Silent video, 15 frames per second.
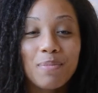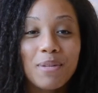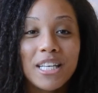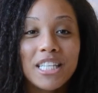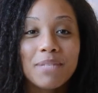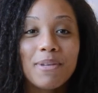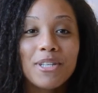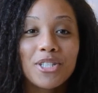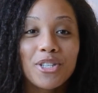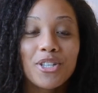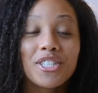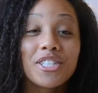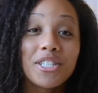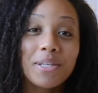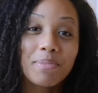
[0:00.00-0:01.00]
please be sure
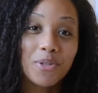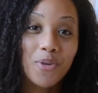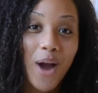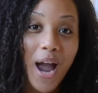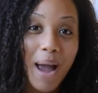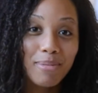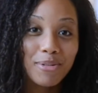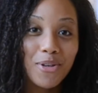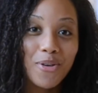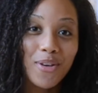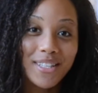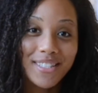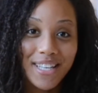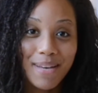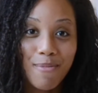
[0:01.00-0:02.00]
to subscribe so you
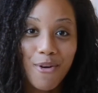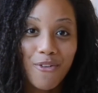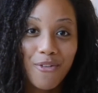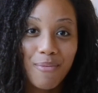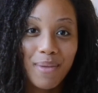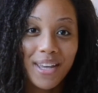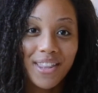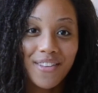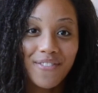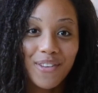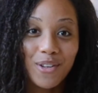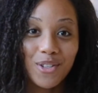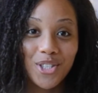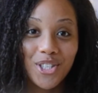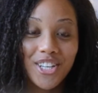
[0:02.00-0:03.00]
can see more from me in the
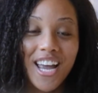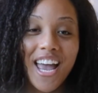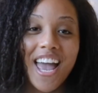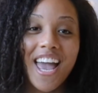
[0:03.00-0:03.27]
future